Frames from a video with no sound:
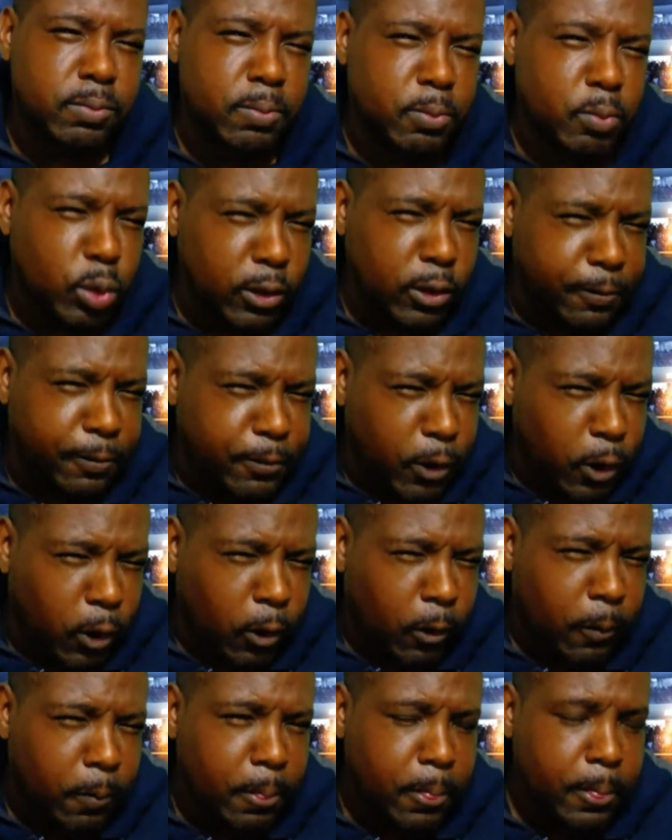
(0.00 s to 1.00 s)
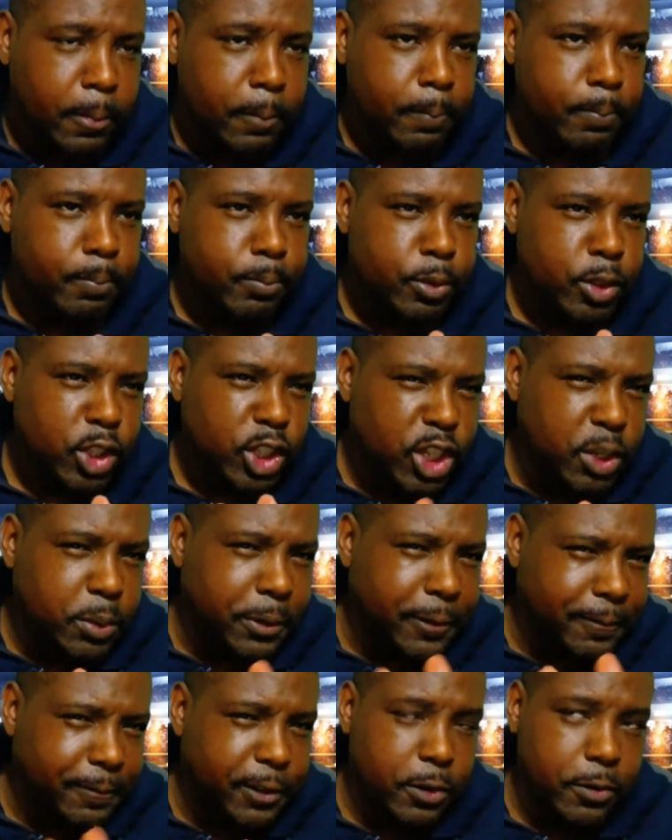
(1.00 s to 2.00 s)
have fought
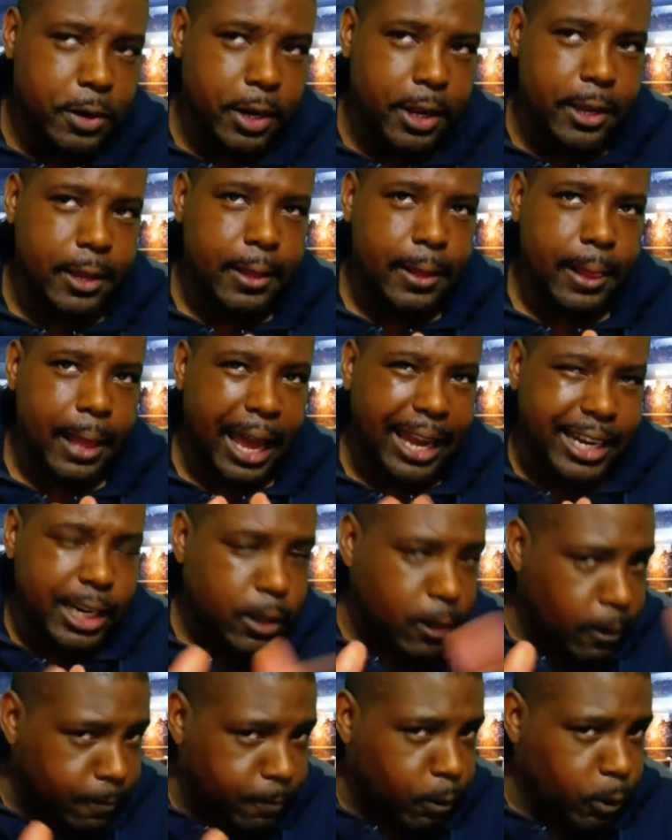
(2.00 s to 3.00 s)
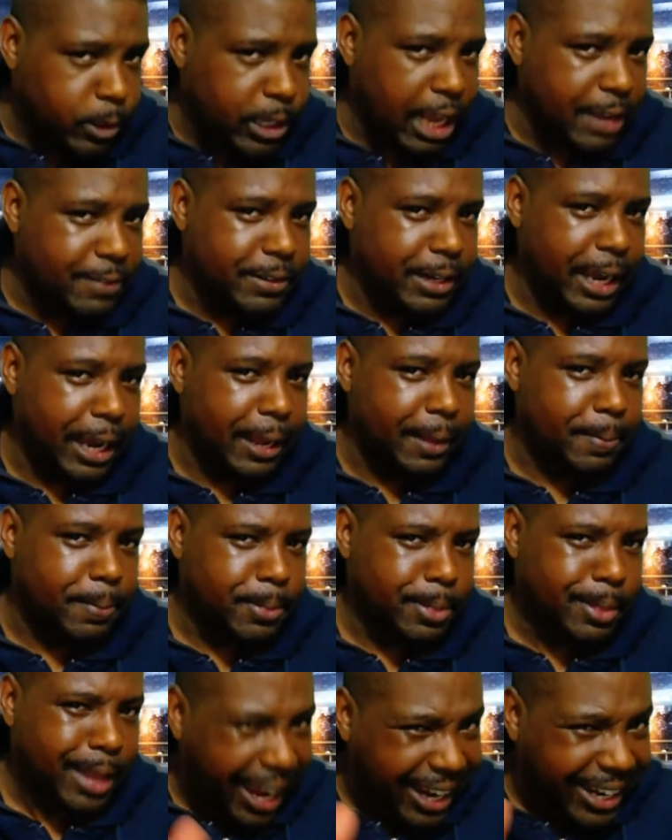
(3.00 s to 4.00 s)
Hughie Fury had he not fought David Haye.
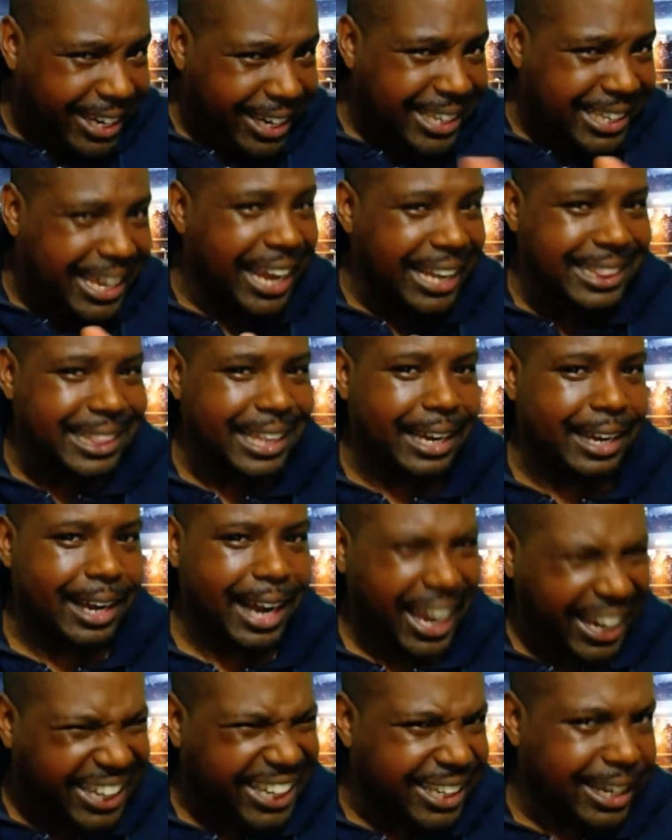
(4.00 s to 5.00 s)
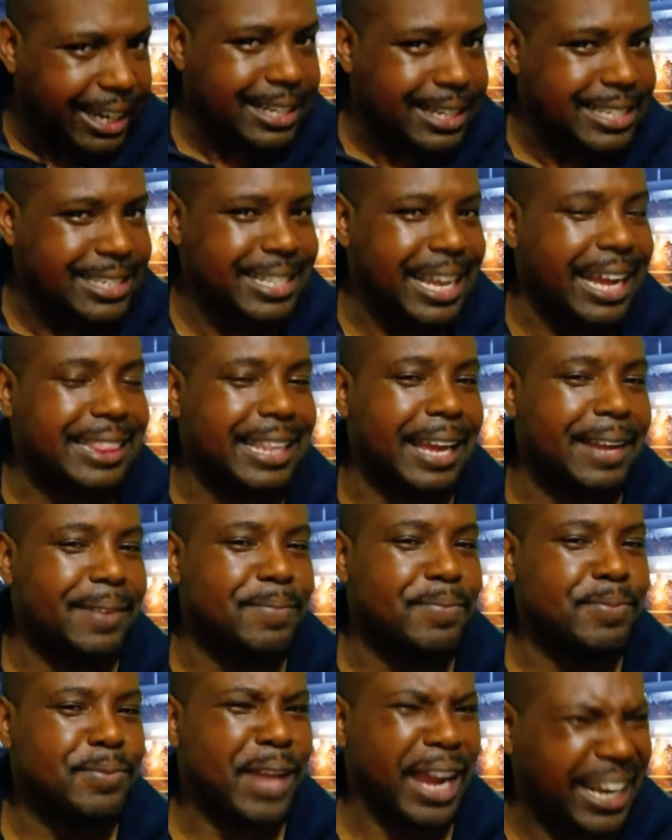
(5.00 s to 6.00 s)
I could get that. I could understand that.
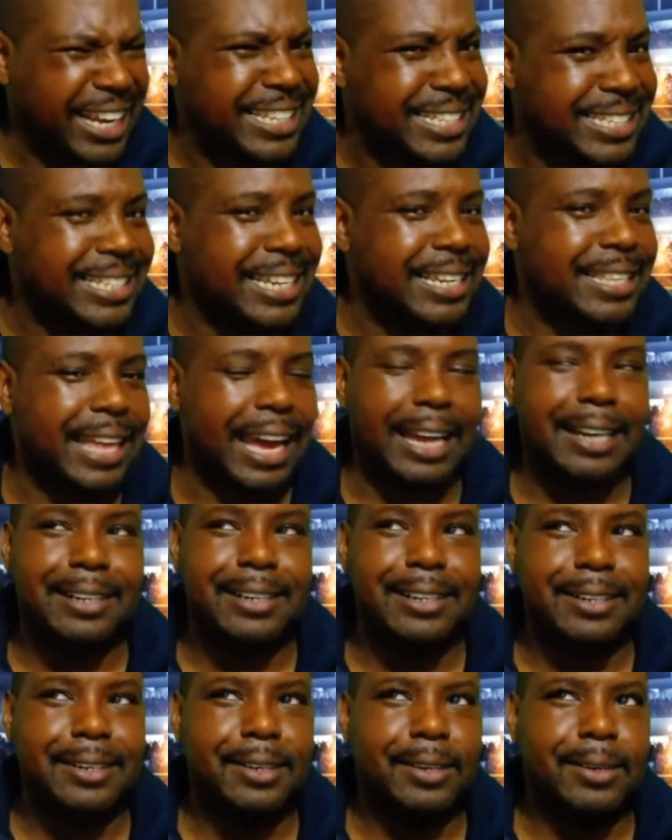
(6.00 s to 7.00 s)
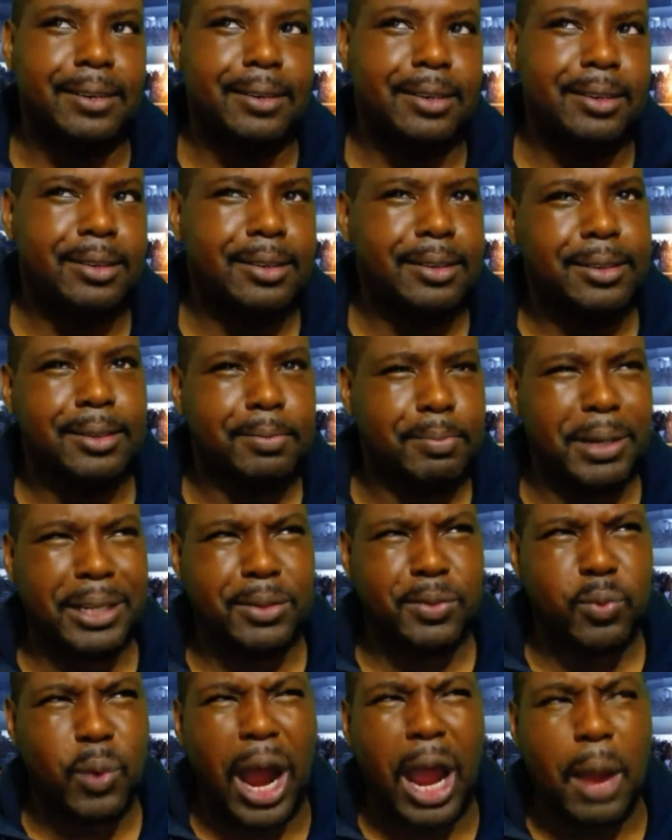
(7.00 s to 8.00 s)
I could see that. But
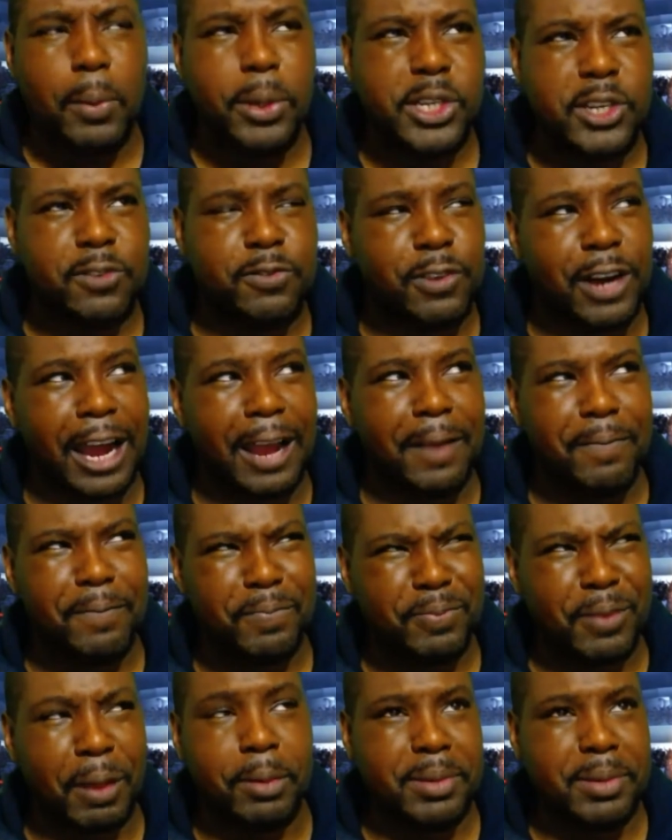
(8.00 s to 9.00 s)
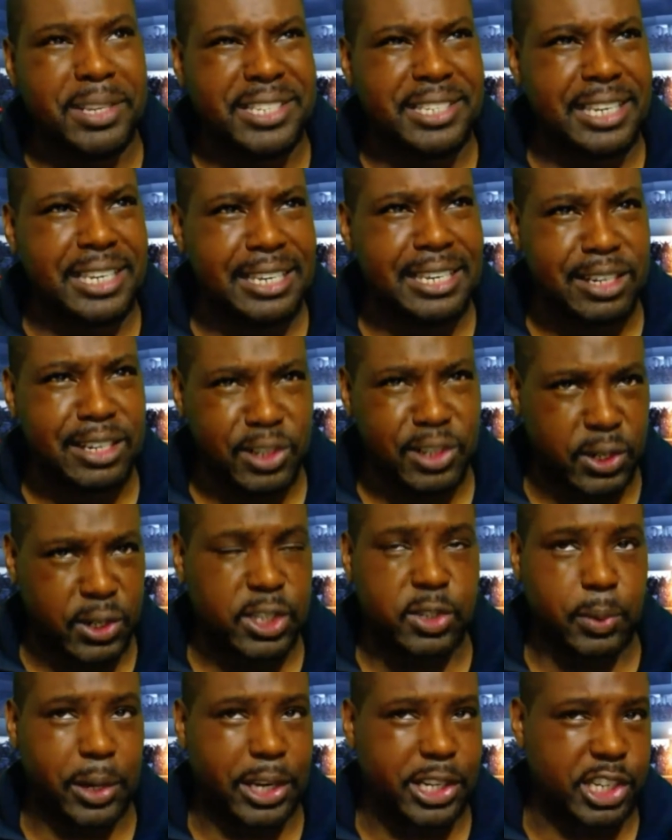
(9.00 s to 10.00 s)
why would you fight WBC
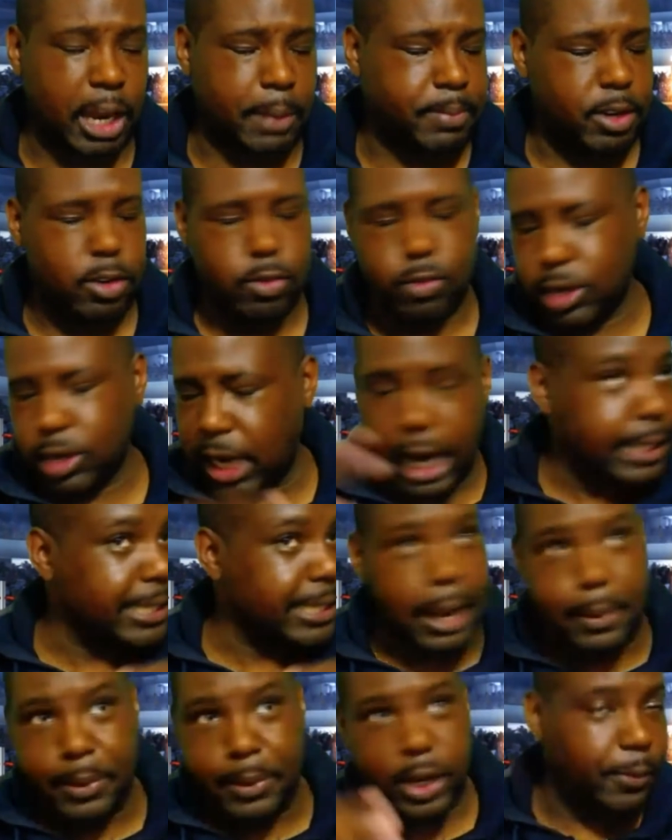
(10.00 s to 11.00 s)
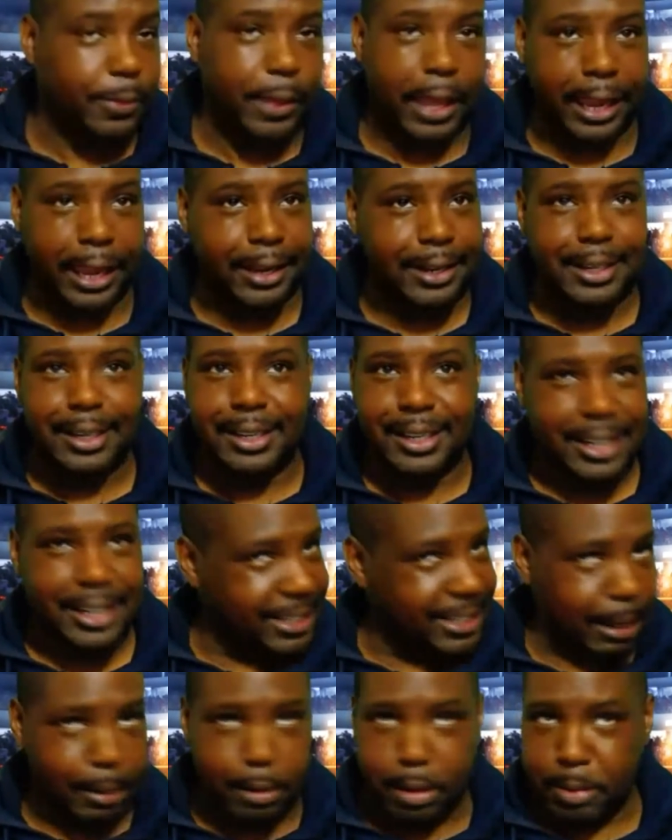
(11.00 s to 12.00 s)
Cruiserweight Champion? Regardless of how he got there,
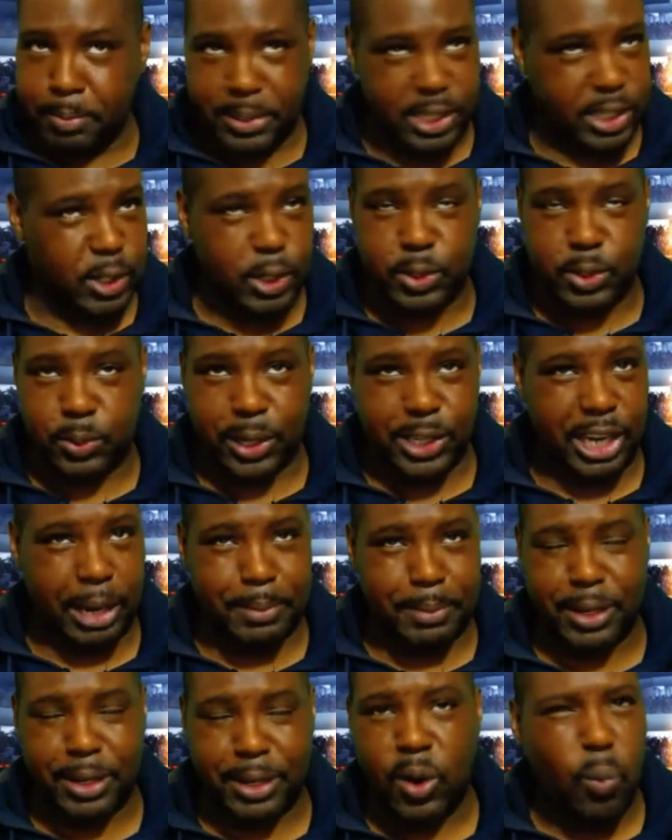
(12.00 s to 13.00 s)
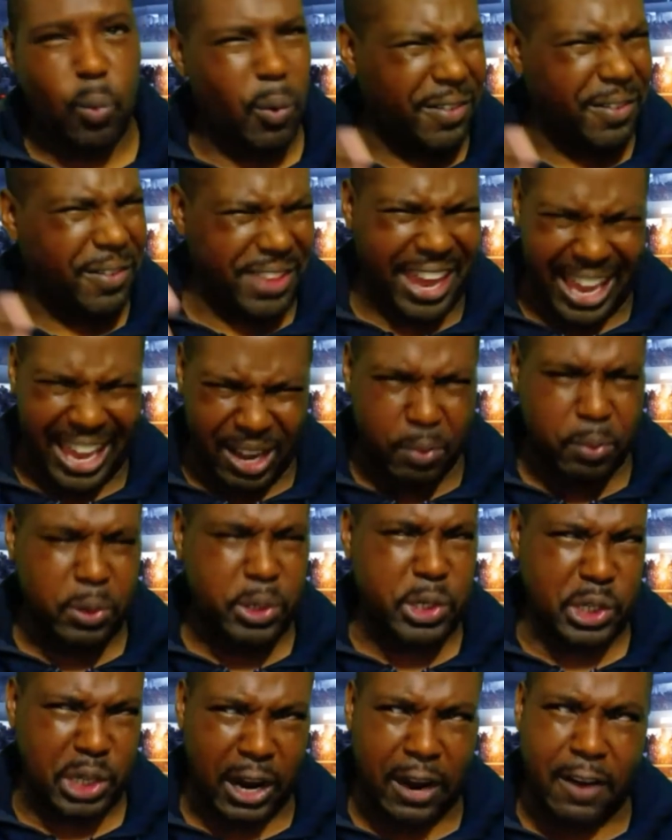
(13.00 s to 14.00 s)
he's WBC Cruiserweight Champion. What the hell
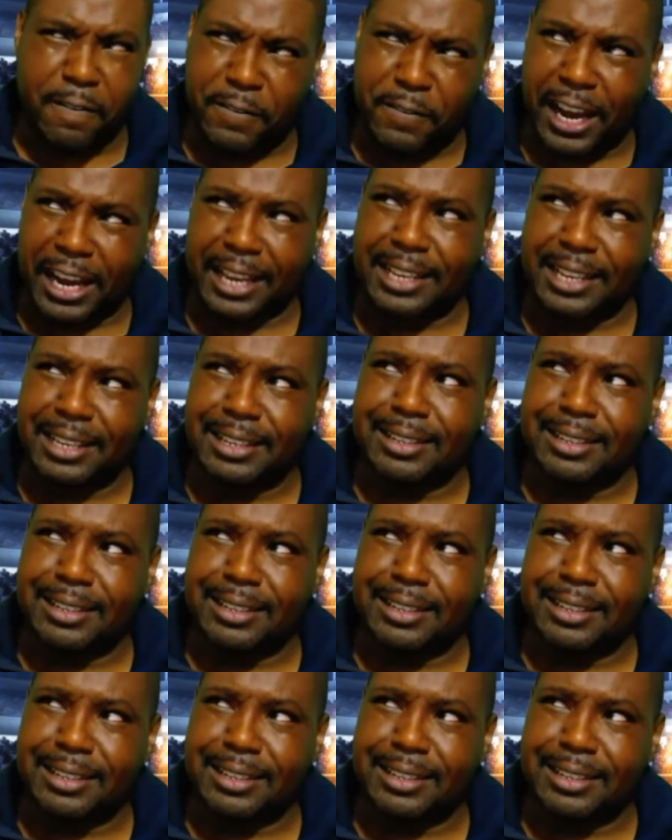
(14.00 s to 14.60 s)
would you go and fight